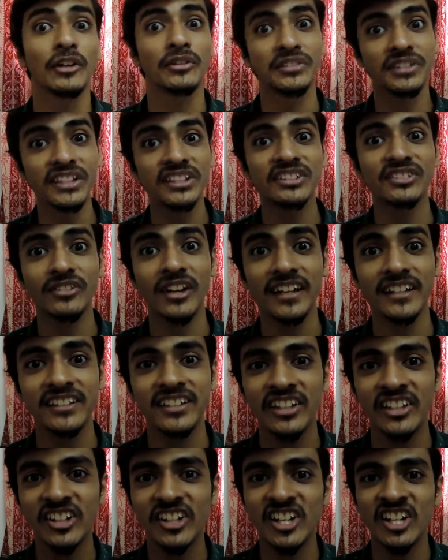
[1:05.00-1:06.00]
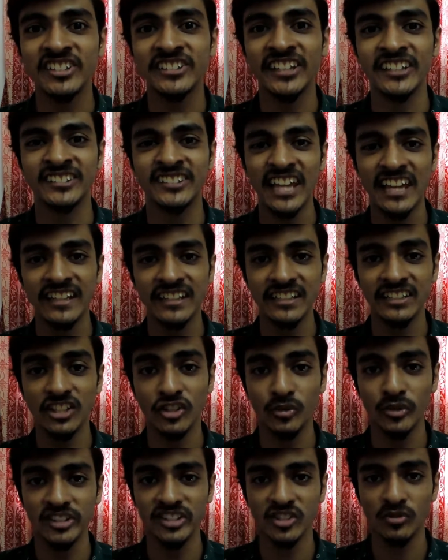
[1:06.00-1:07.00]
Now this right here is
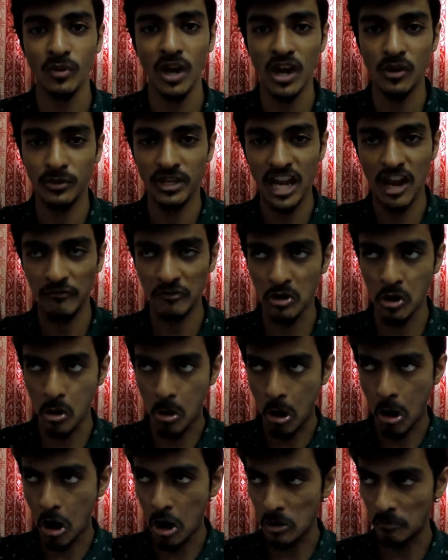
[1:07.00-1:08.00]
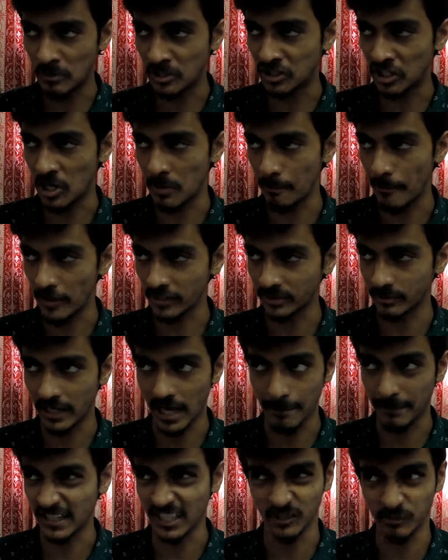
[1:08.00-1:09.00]
exactly the reason why we have to go all Mission
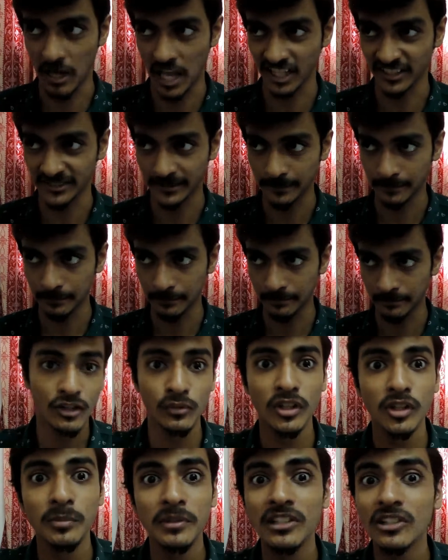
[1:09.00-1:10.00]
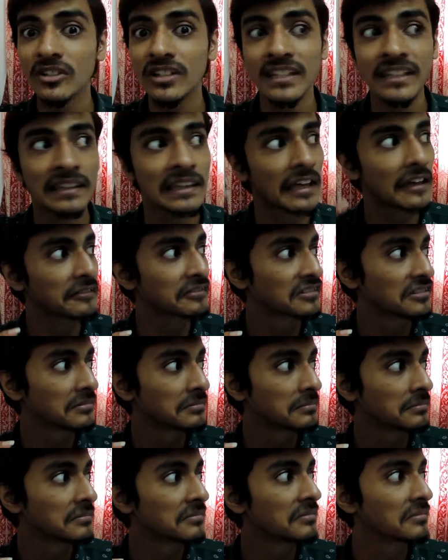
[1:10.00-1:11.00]
Impossible up in this place. Like, we'll be looking left,
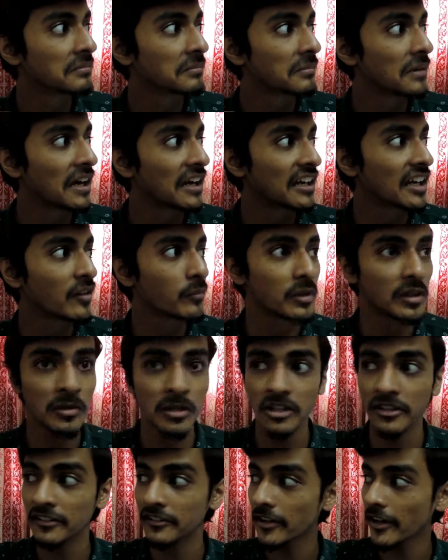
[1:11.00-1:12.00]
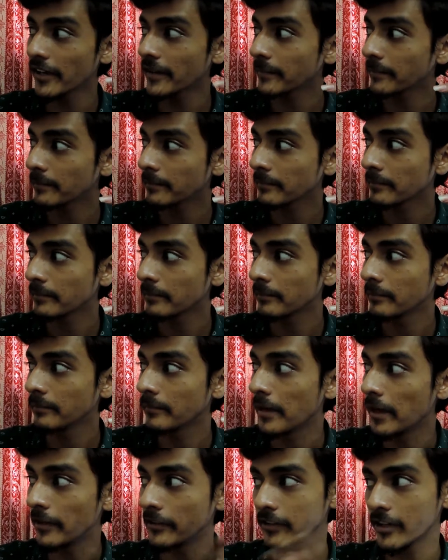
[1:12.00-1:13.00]
and then we'll be looking right,
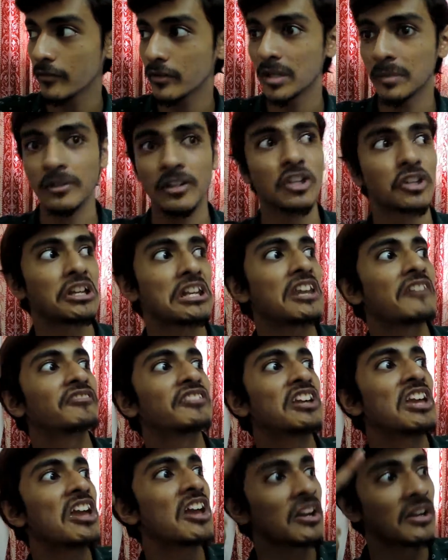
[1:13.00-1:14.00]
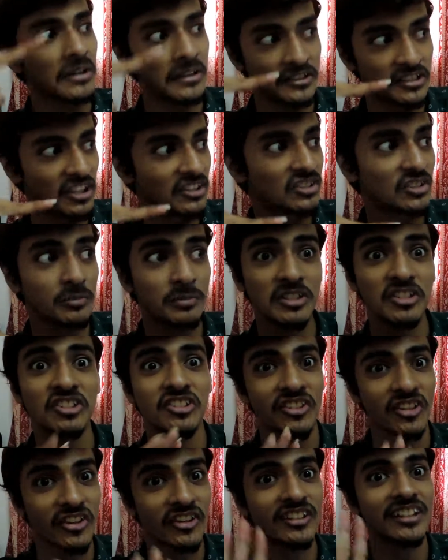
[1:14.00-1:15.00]
and then we'll be looking left again, just to be
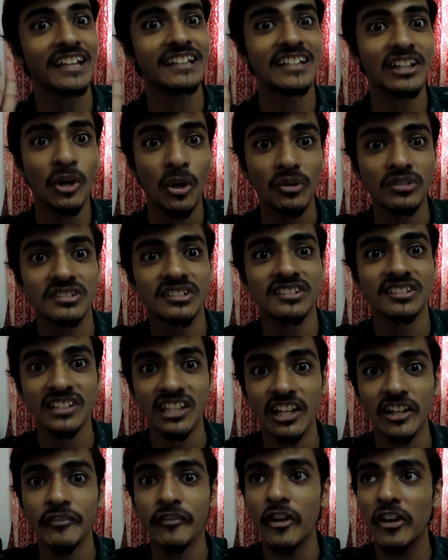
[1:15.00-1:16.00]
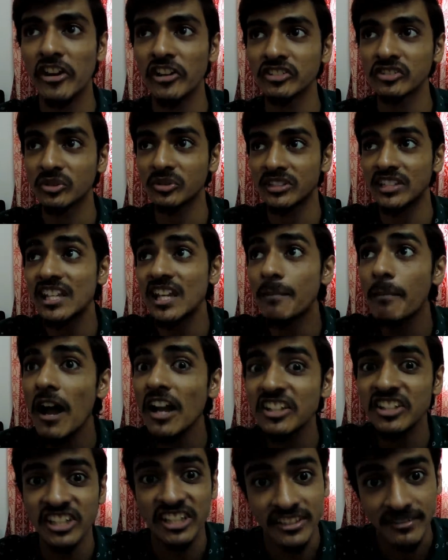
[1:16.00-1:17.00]
sure that the coast is clear for us to sneak a
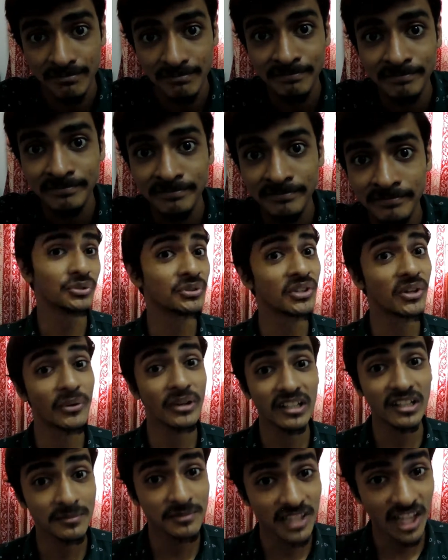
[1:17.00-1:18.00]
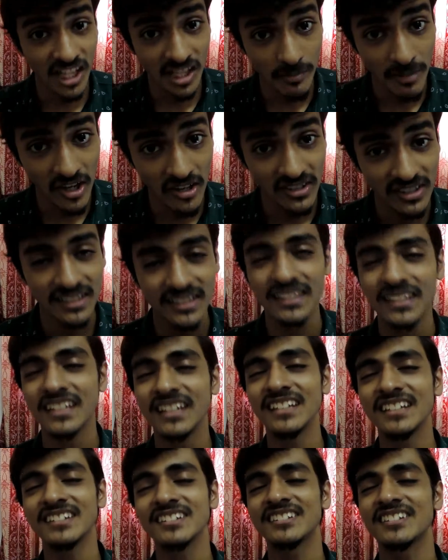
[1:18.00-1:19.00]
bite in. You know what I'm talking about.
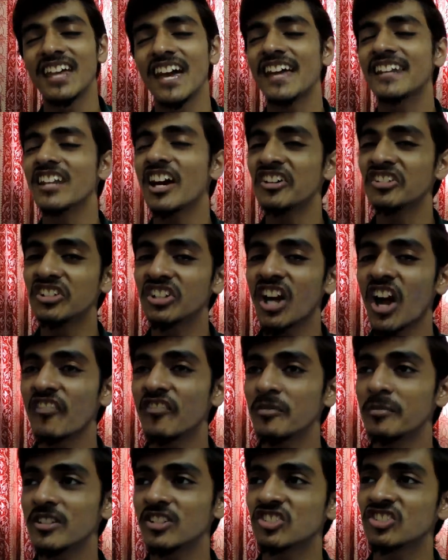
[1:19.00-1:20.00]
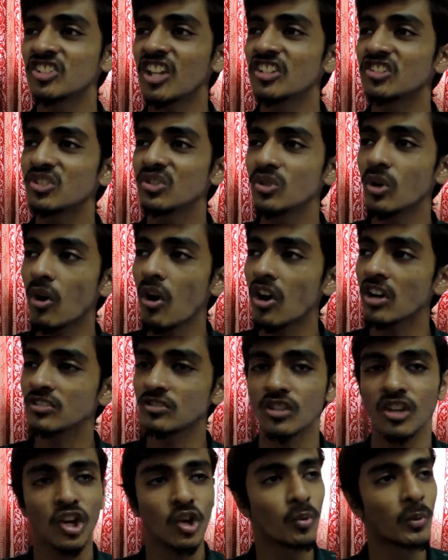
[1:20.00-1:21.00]
It's that undercover mission that you go
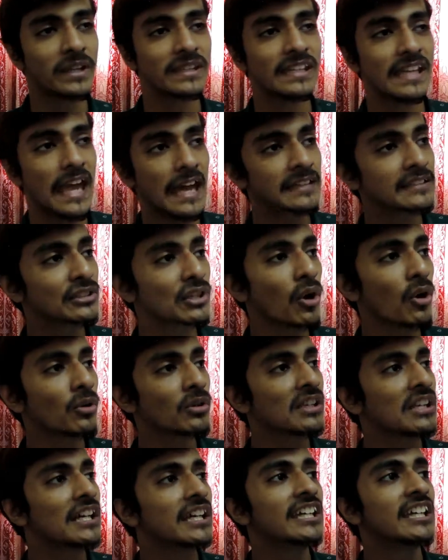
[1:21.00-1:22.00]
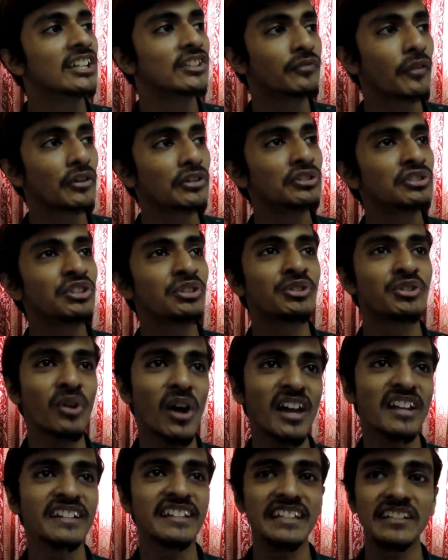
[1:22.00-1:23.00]
on, where the end goal is for you to
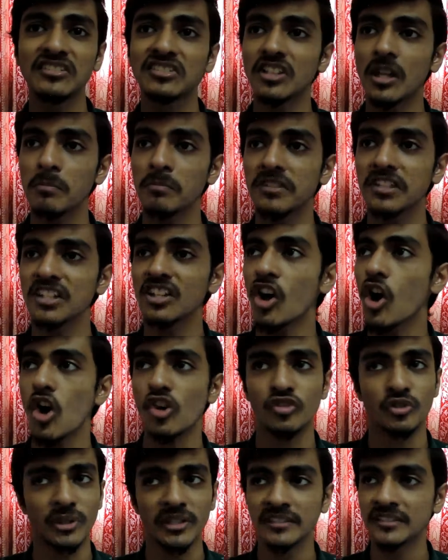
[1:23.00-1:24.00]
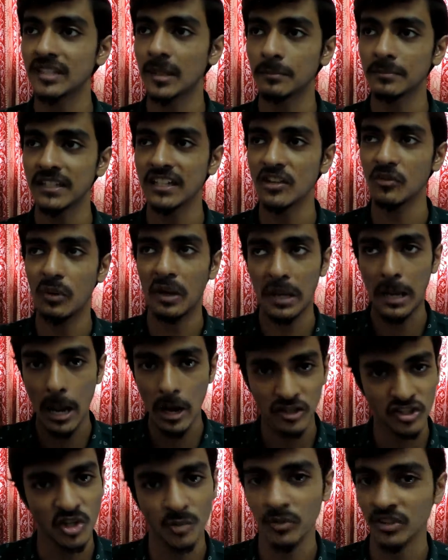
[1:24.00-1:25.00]
try and eat something or drink something
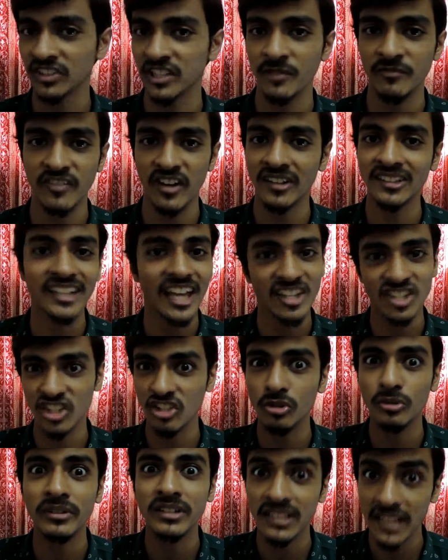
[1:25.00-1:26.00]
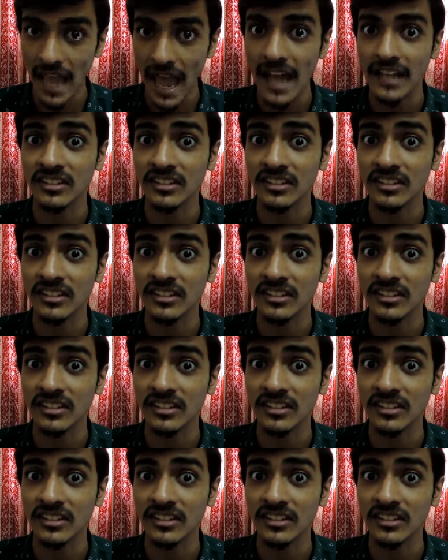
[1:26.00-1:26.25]
without your Muslim friends catching you in the